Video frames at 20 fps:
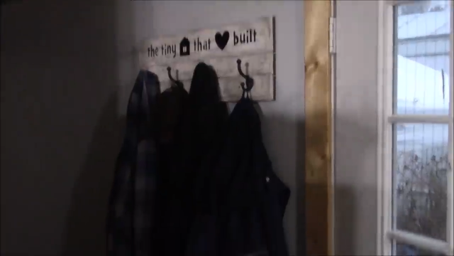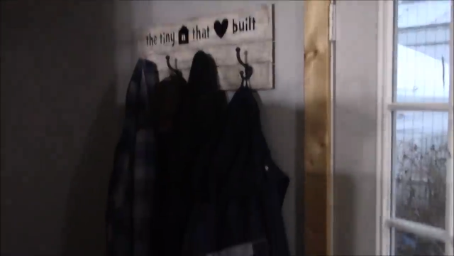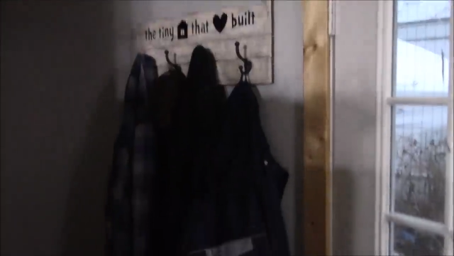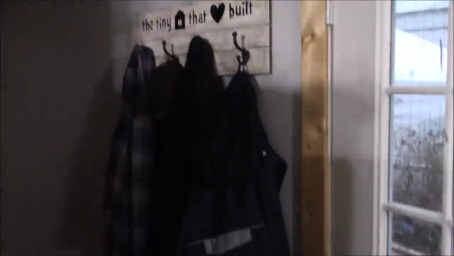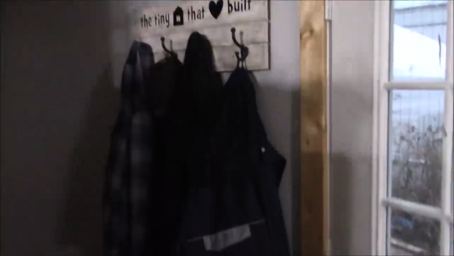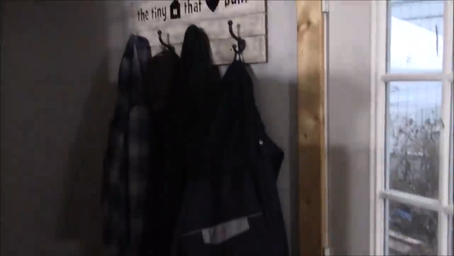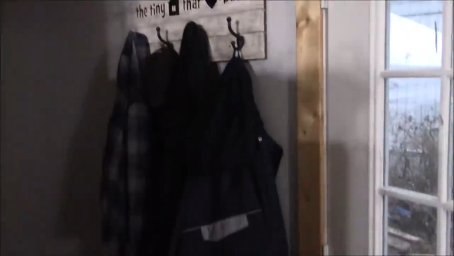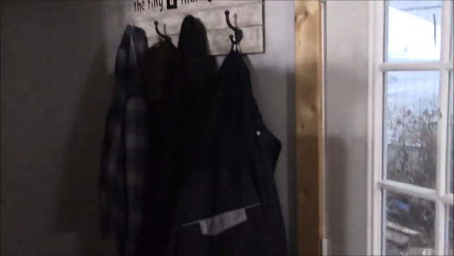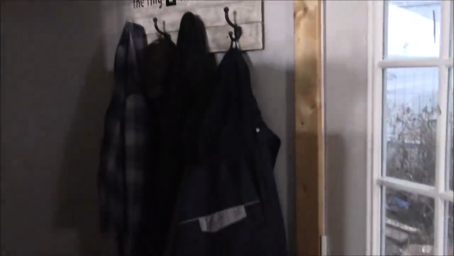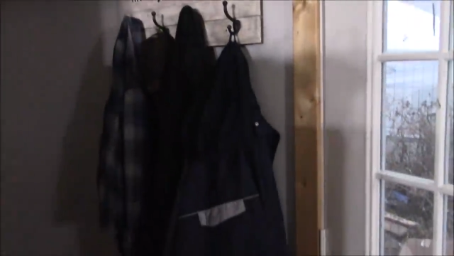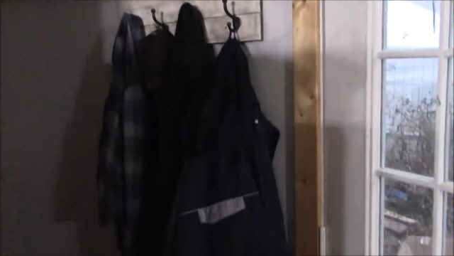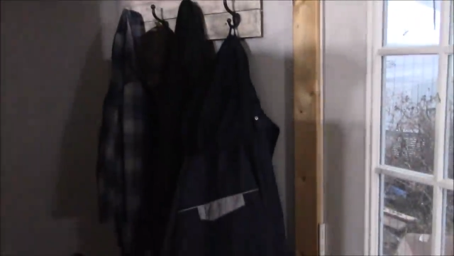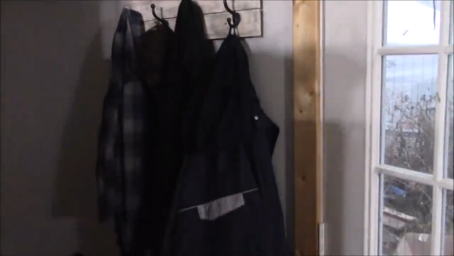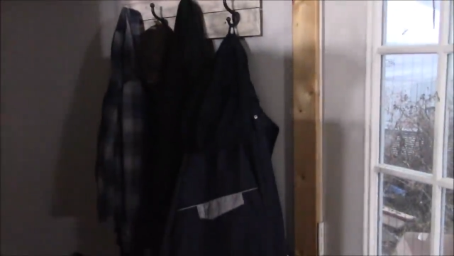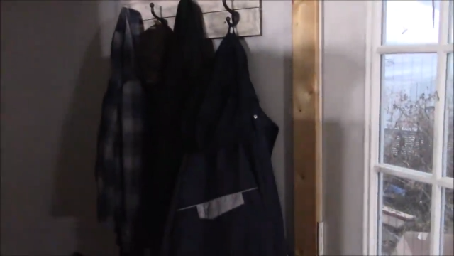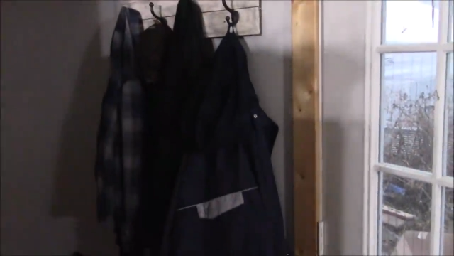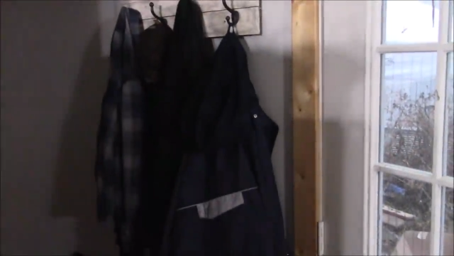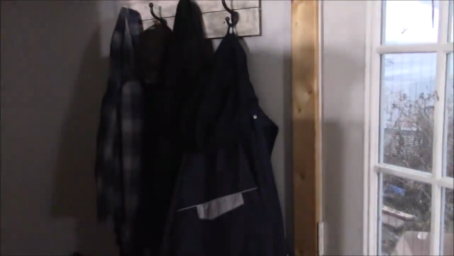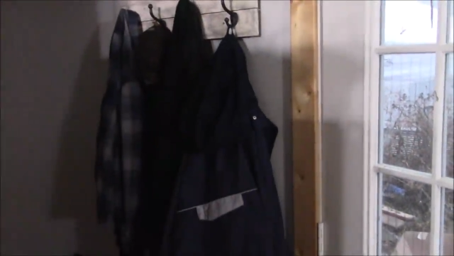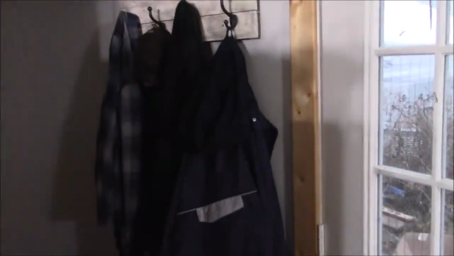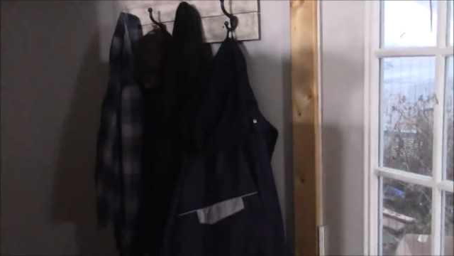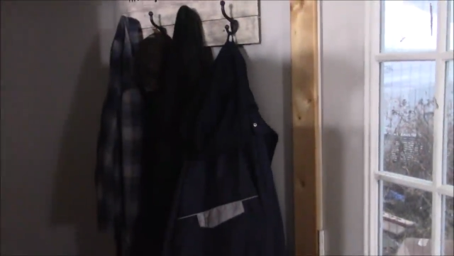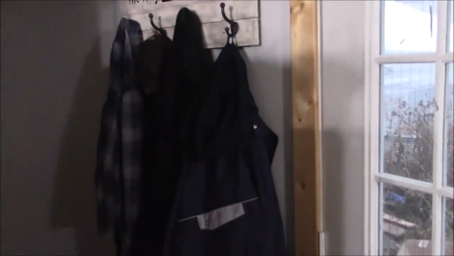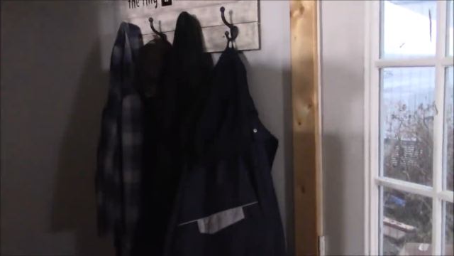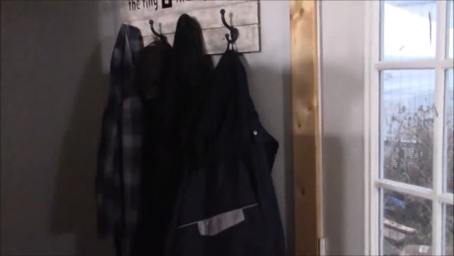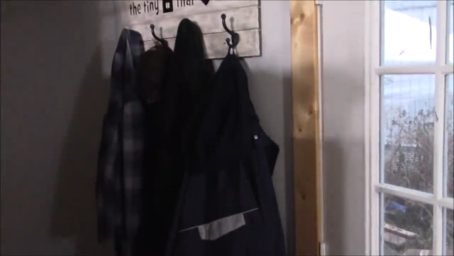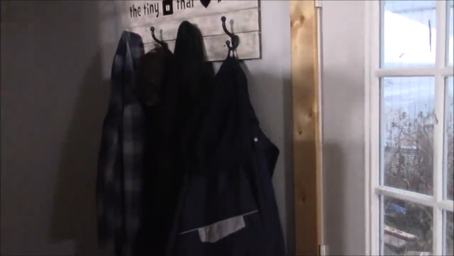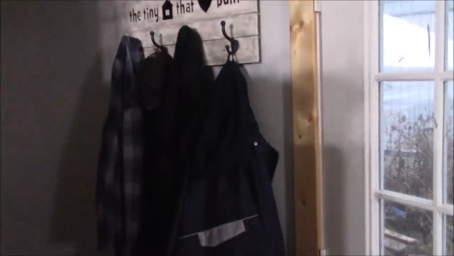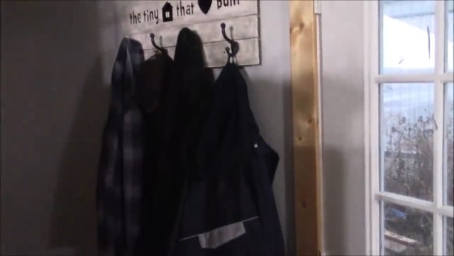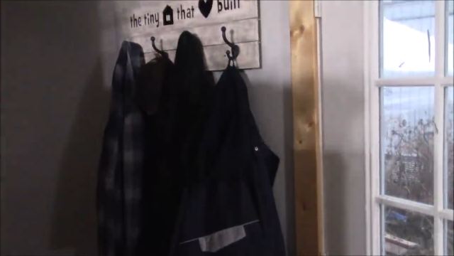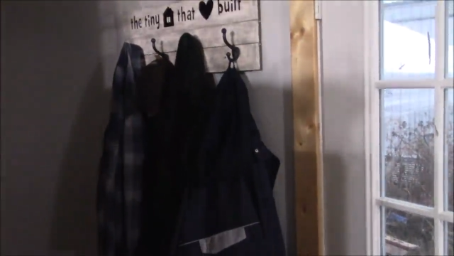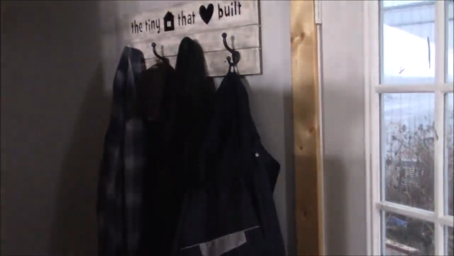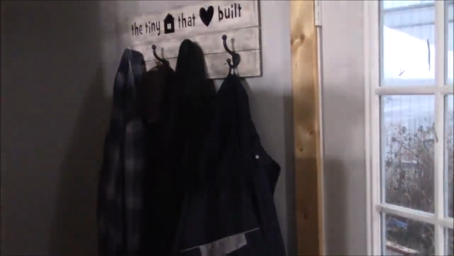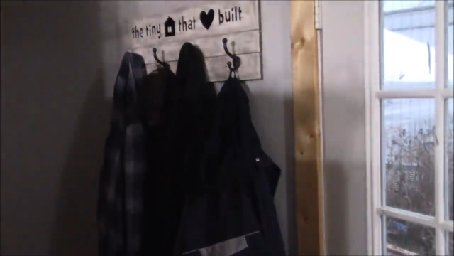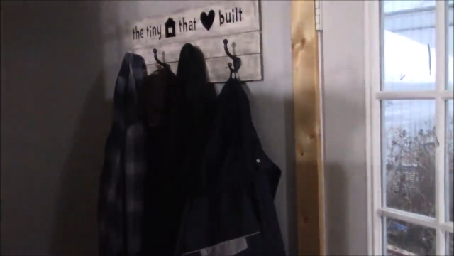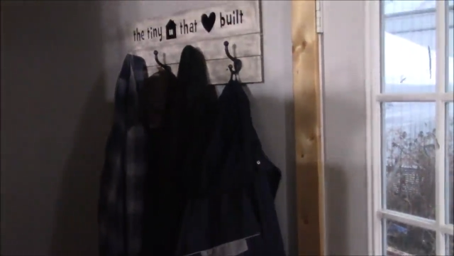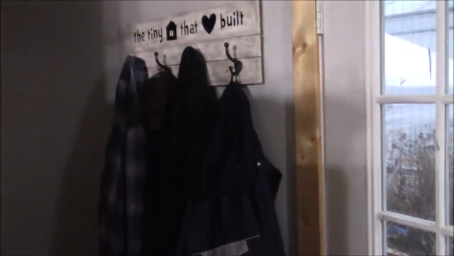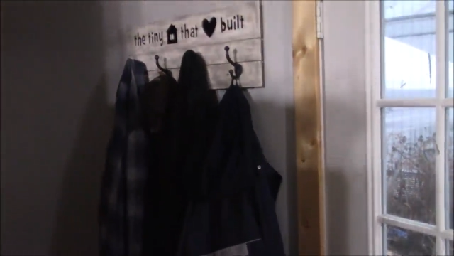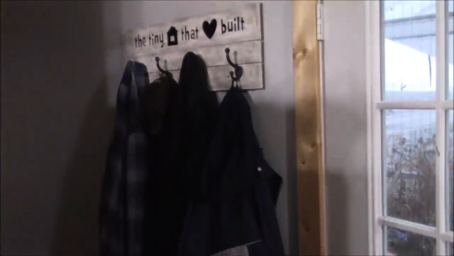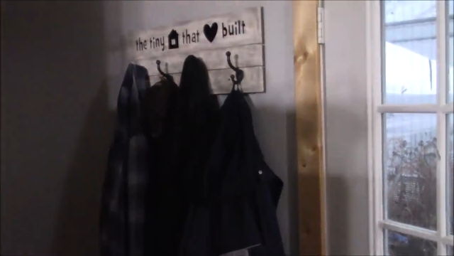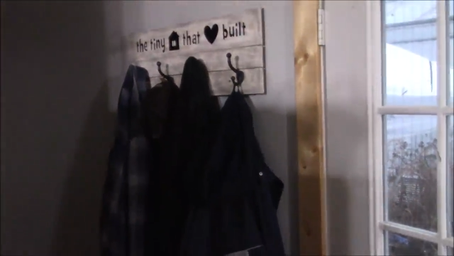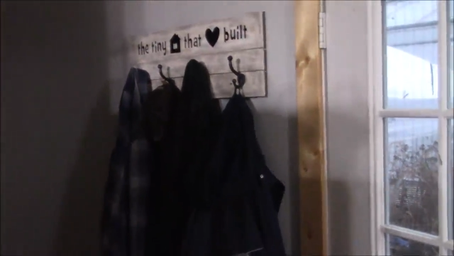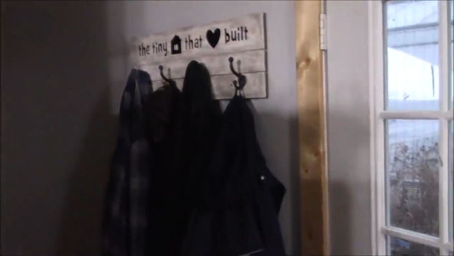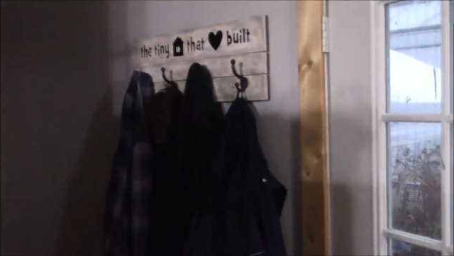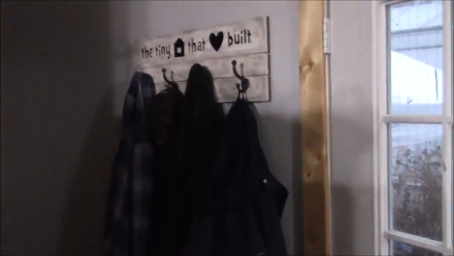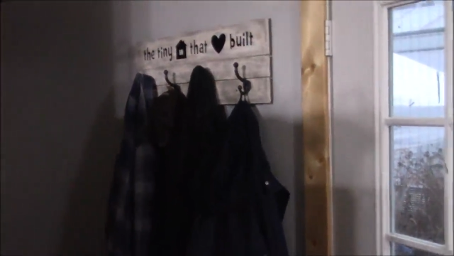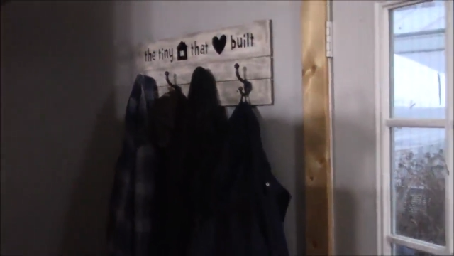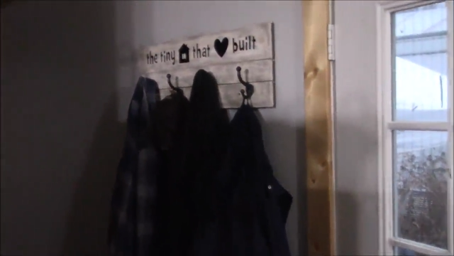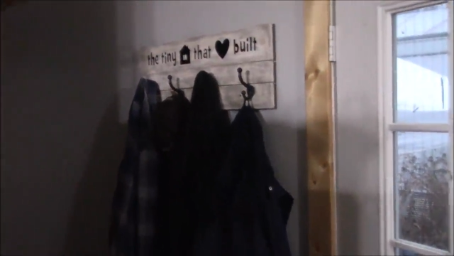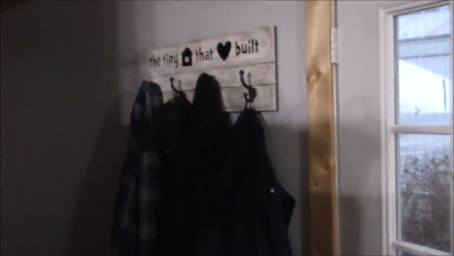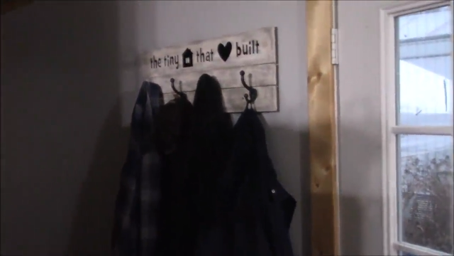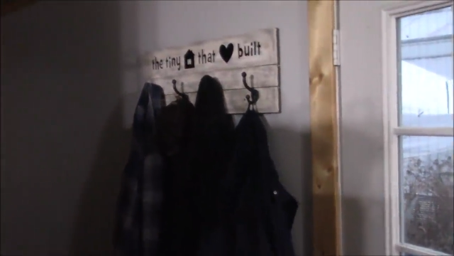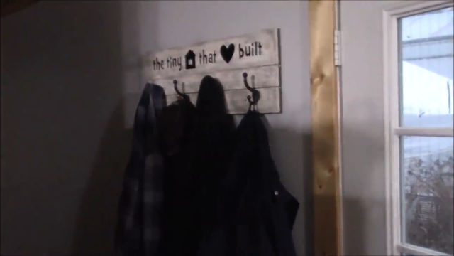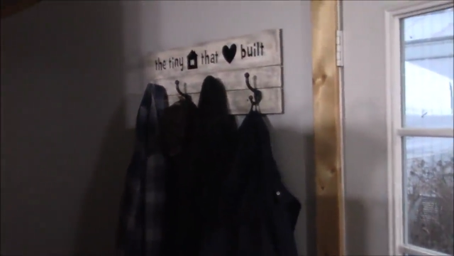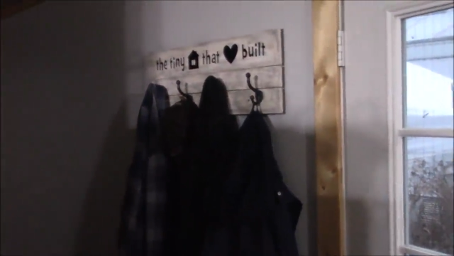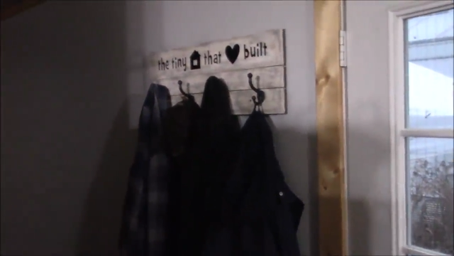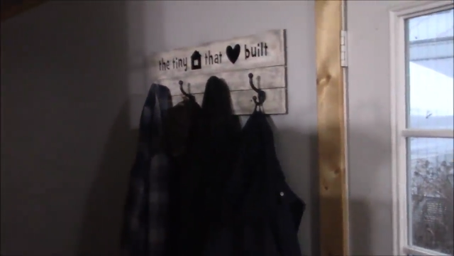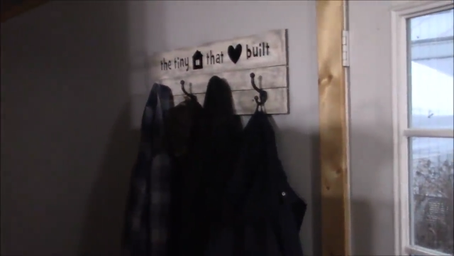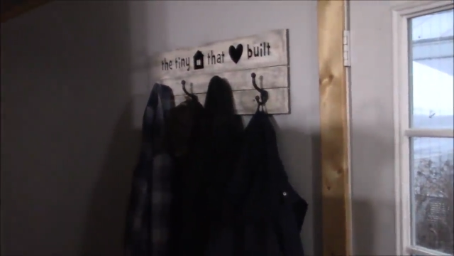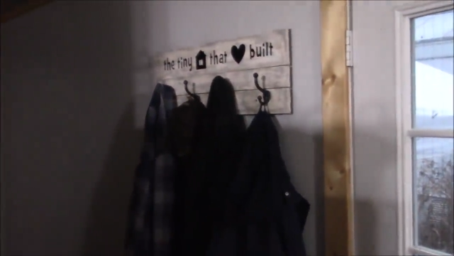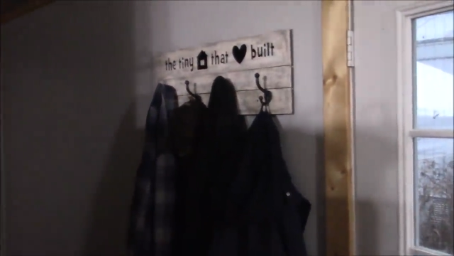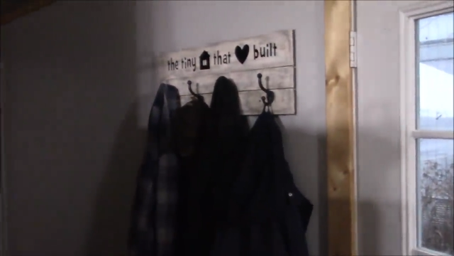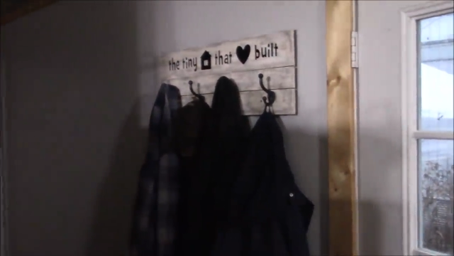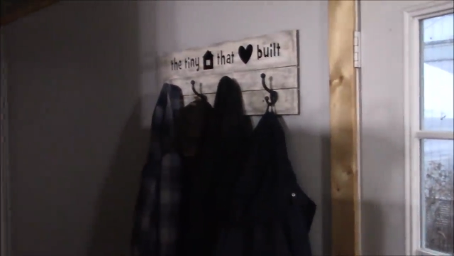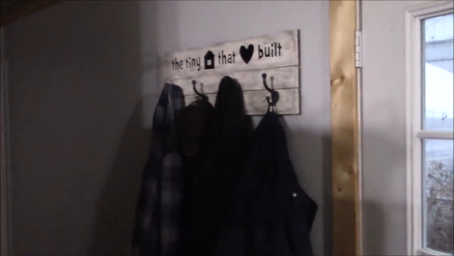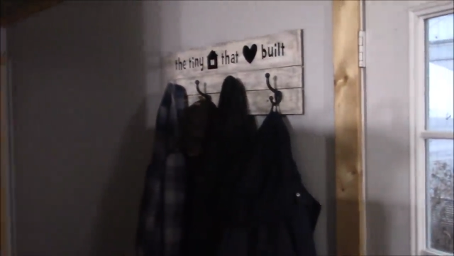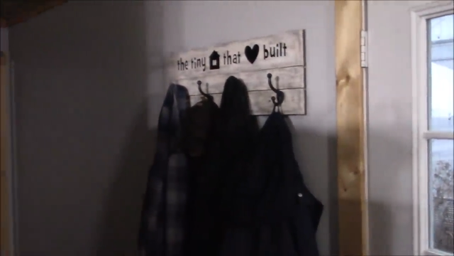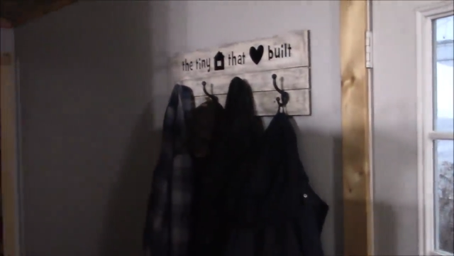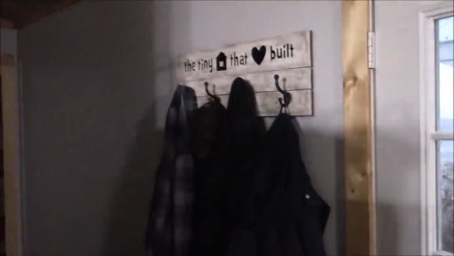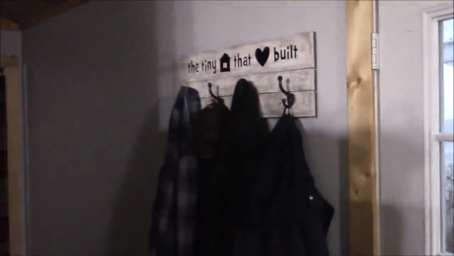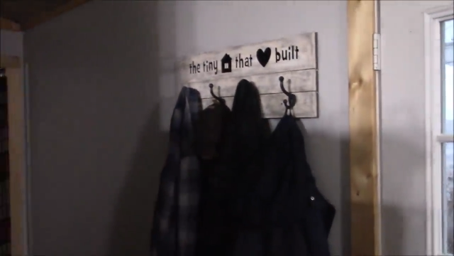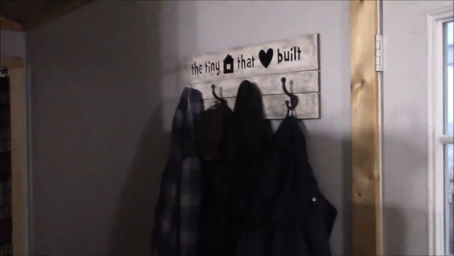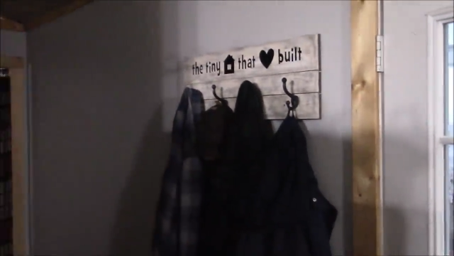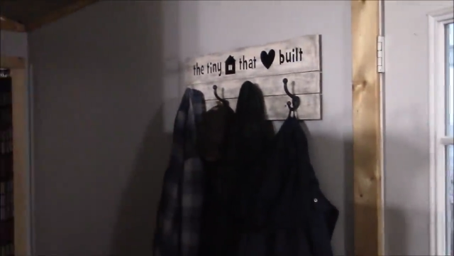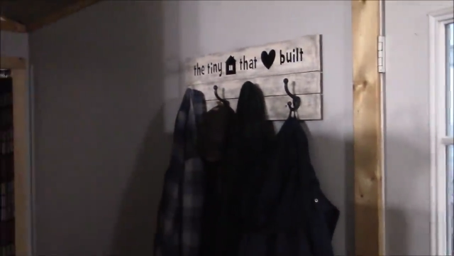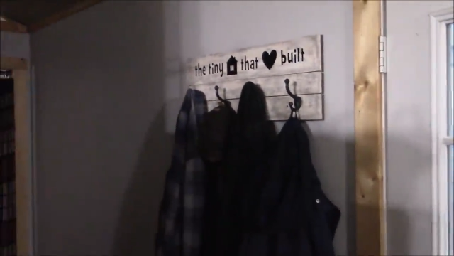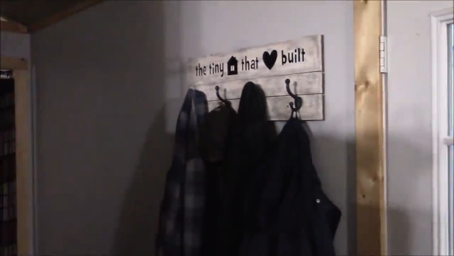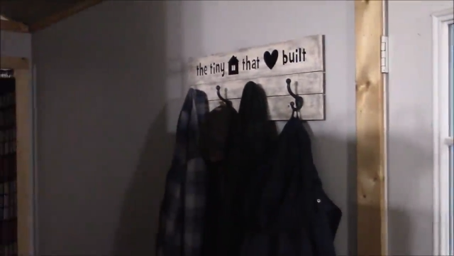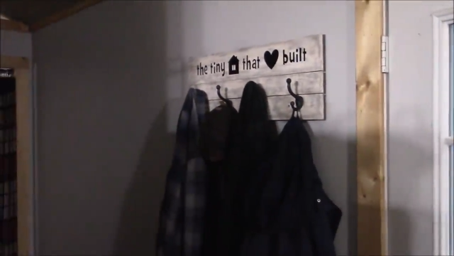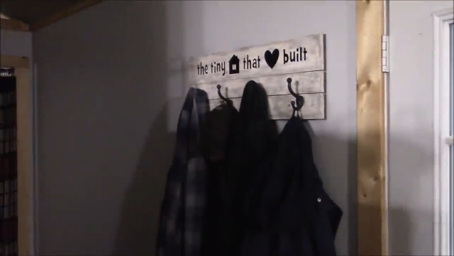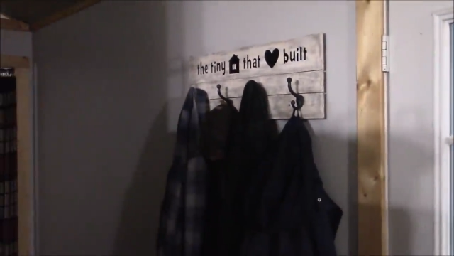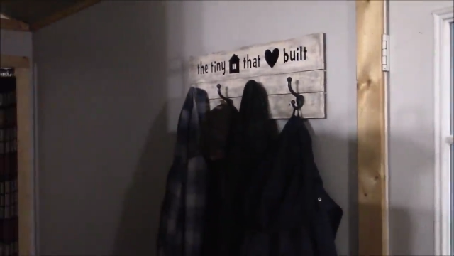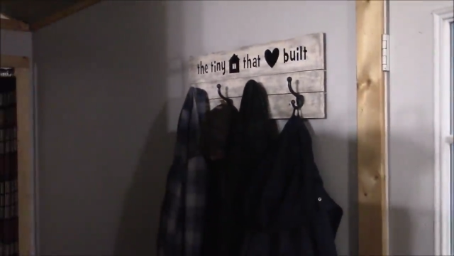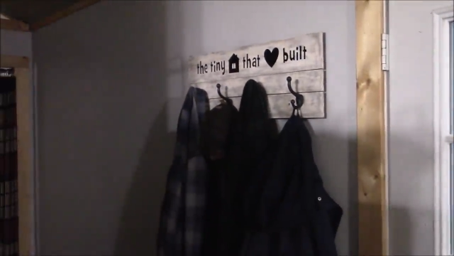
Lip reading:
No face is visible, so there are no lips to read.